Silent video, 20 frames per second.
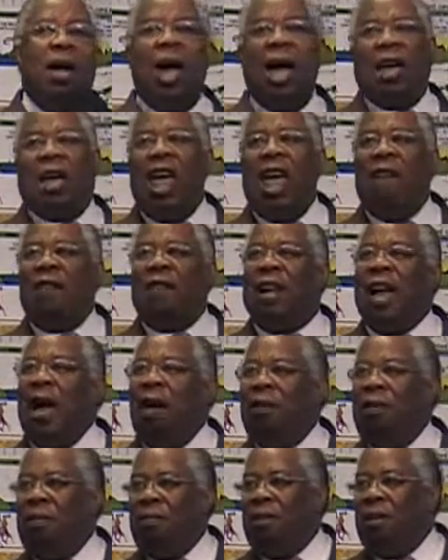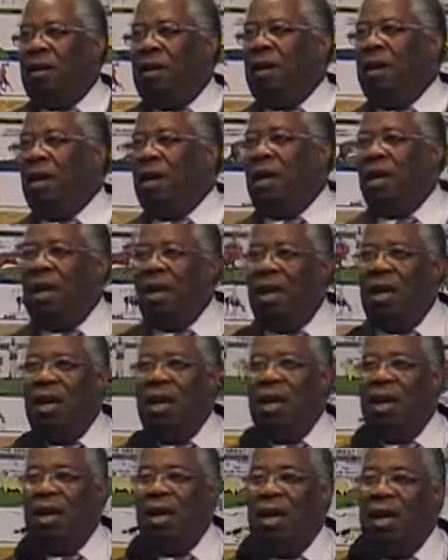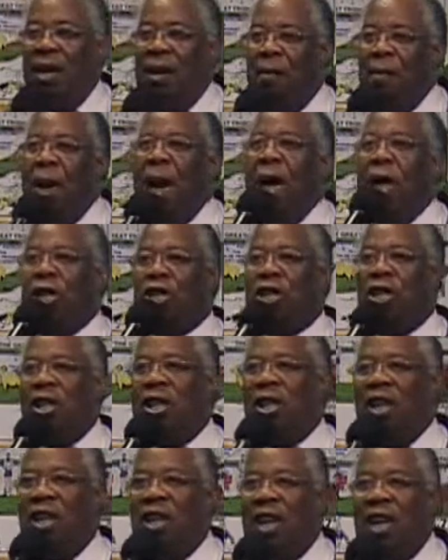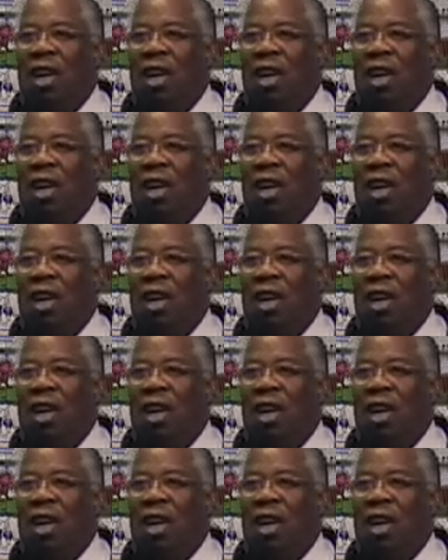Many. I can't count them. Many mansions.